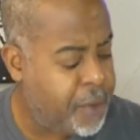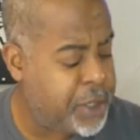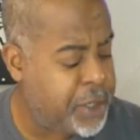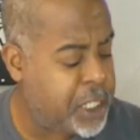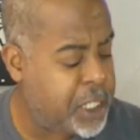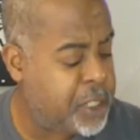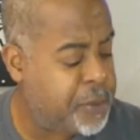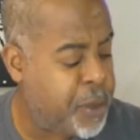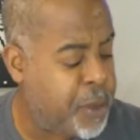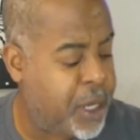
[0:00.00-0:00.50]

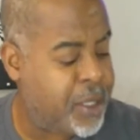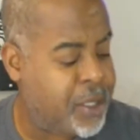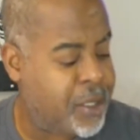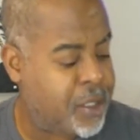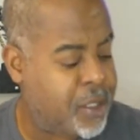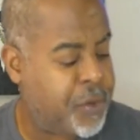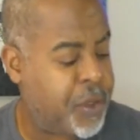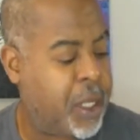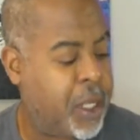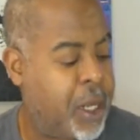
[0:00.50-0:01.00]
covering
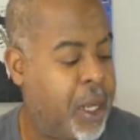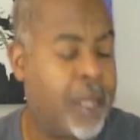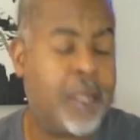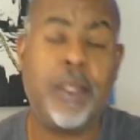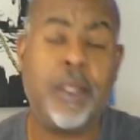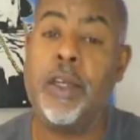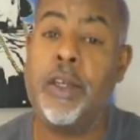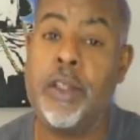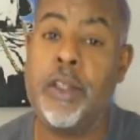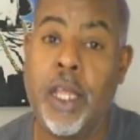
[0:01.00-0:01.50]
spreads is really
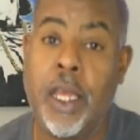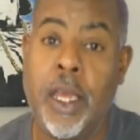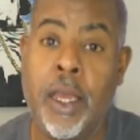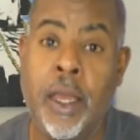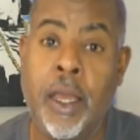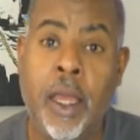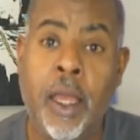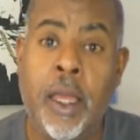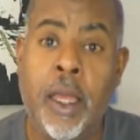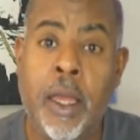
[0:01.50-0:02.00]
not their
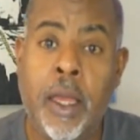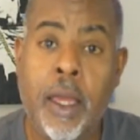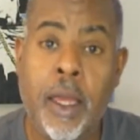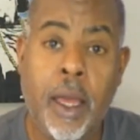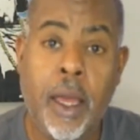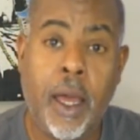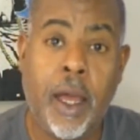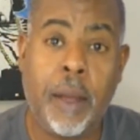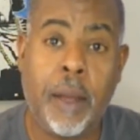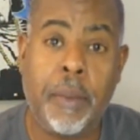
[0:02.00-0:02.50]
thing.
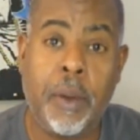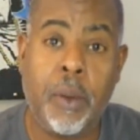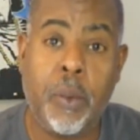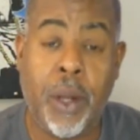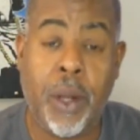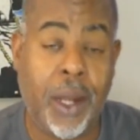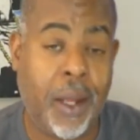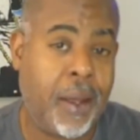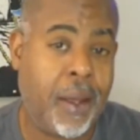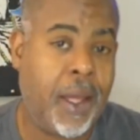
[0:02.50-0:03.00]
But
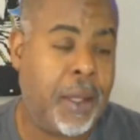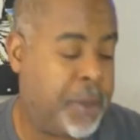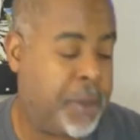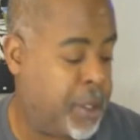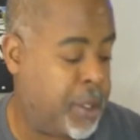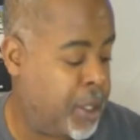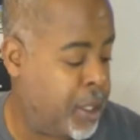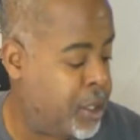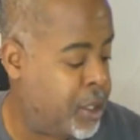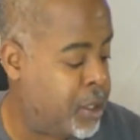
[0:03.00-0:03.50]
winning
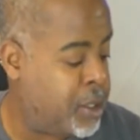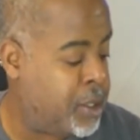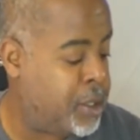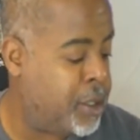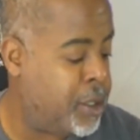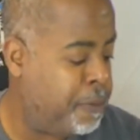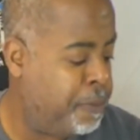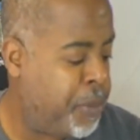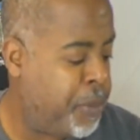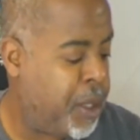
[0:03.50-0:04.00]
games
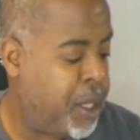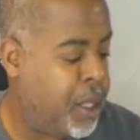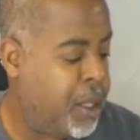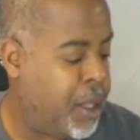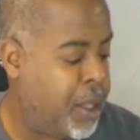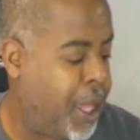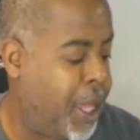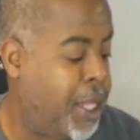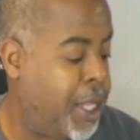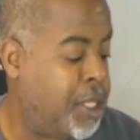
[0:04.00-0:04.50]
is
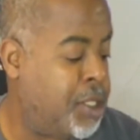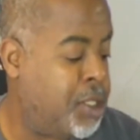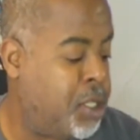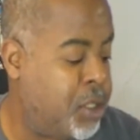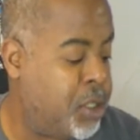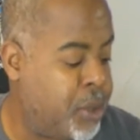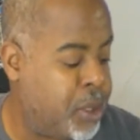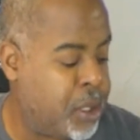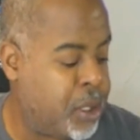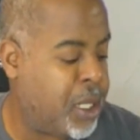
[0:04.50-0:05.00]

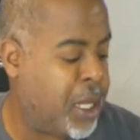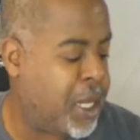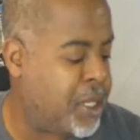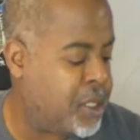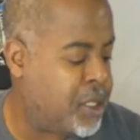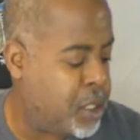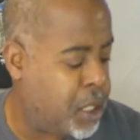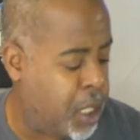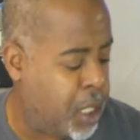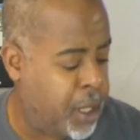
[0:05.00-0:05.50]
8-2 in the
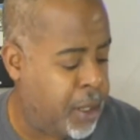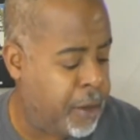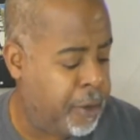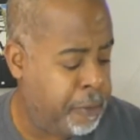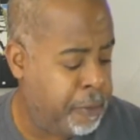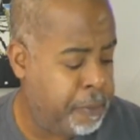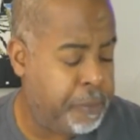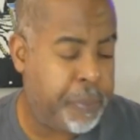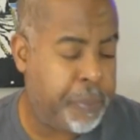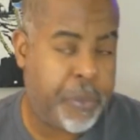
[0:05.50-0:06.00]
last
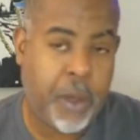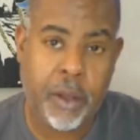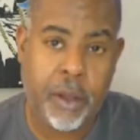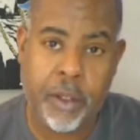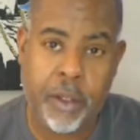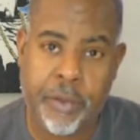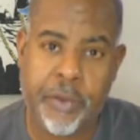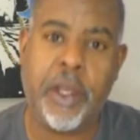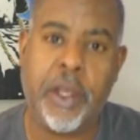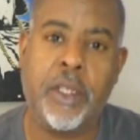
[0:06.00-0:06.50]
10,
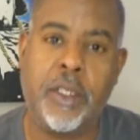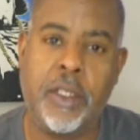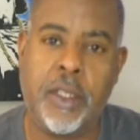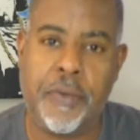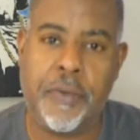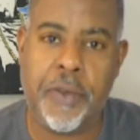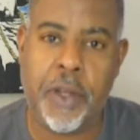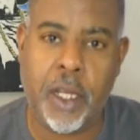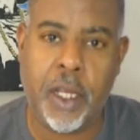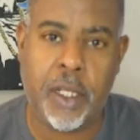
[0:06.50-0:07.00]

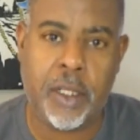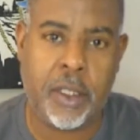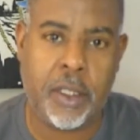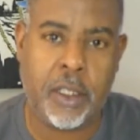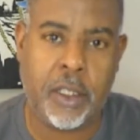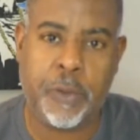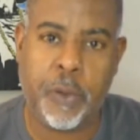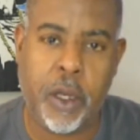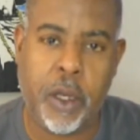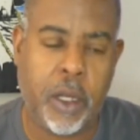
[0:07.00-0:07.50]
3-7
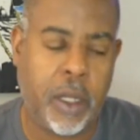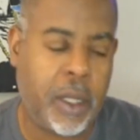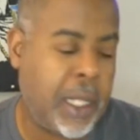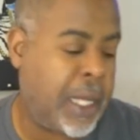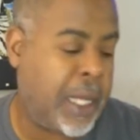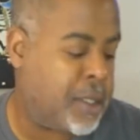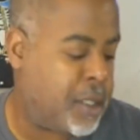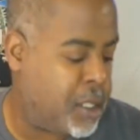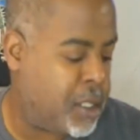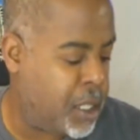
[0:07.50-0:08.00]
against the spread
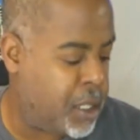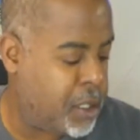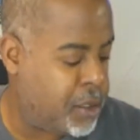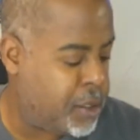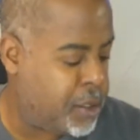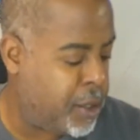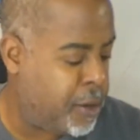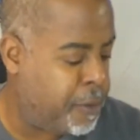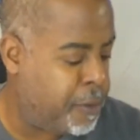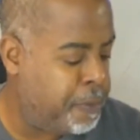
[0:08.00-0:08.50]
in the last 10.
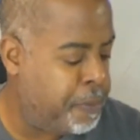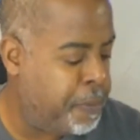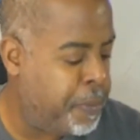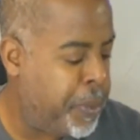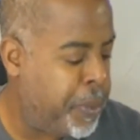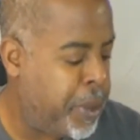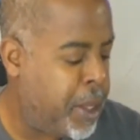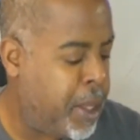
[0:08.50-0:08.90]
So